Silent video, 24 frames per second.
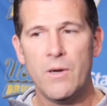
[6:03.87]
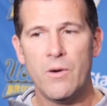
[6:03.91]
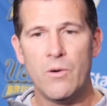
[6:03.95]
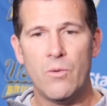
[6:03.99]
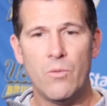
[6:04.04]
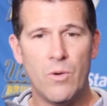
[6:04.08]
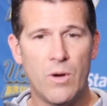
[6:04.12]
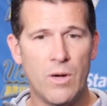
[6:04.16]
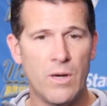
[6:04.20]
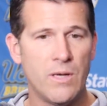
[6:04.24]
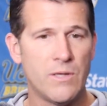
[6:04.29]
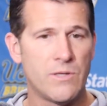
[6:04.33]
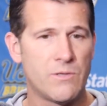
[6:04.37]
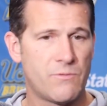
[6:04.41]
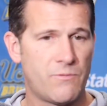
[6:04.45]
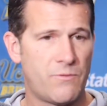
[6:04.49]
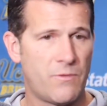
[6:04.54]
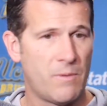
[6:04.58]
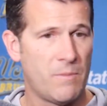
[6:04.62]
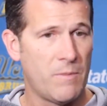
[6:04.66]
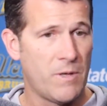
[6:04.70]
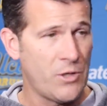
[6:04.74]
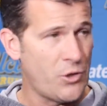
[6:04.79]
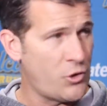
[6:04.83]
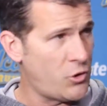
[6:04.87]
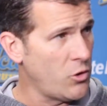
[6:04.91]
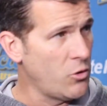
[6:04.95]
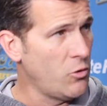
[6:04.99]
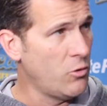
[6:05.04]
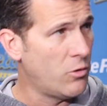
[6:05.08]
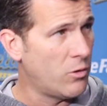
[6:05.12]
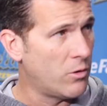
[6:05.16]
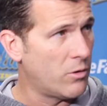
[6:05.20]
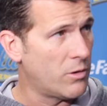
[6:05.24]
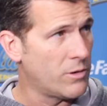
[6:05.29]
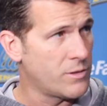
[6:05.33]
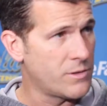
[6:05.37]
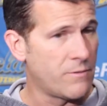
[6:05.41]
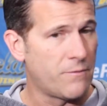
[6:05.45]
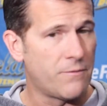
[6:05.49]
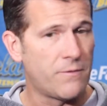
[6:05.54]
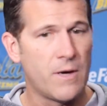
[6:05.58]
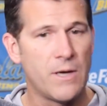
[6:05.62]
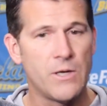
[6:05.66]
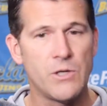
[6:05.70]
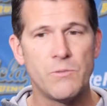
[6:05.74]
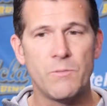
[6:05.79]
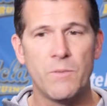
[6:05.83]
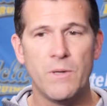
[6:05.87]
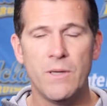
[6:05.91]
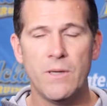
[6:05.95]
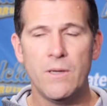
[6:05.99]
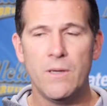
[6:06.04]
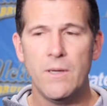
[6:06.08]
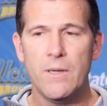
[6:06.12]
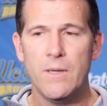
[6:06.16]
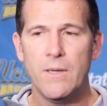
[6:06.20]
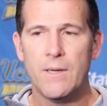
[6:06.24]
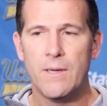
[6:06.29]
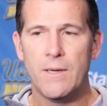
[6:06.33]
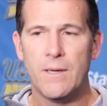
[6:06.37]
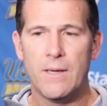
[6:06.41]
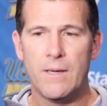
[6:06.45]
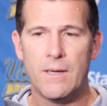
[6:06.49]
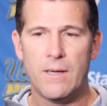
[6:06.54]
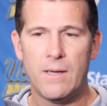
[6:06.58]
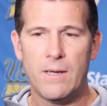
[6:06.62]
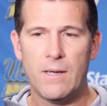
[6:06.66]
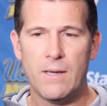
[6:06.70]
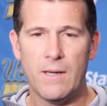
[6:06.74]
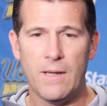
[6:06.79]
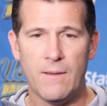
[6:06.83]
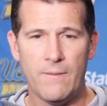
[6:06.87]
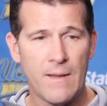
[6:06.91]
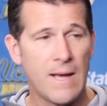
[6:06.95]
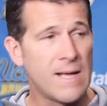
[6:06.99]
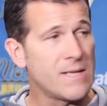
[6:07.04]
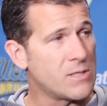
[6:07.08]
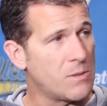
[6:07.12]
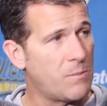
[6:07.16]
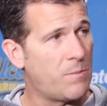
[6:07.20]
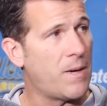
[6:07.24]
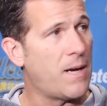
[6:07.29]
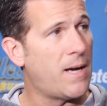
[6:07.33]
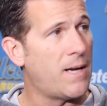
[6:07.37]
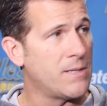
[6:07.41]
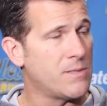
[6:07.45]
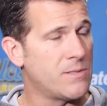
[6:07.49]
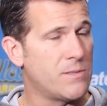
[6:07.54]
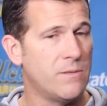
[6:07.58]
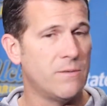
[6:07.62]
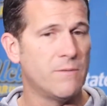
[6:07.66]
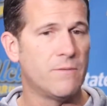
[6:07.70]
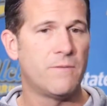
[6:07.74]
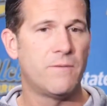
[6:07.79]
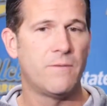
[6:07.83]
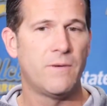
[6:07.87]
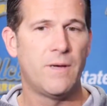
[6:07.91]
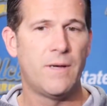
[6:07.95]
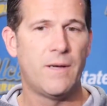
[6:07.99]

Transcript: was from a shooter as a freshman, and that's a positive.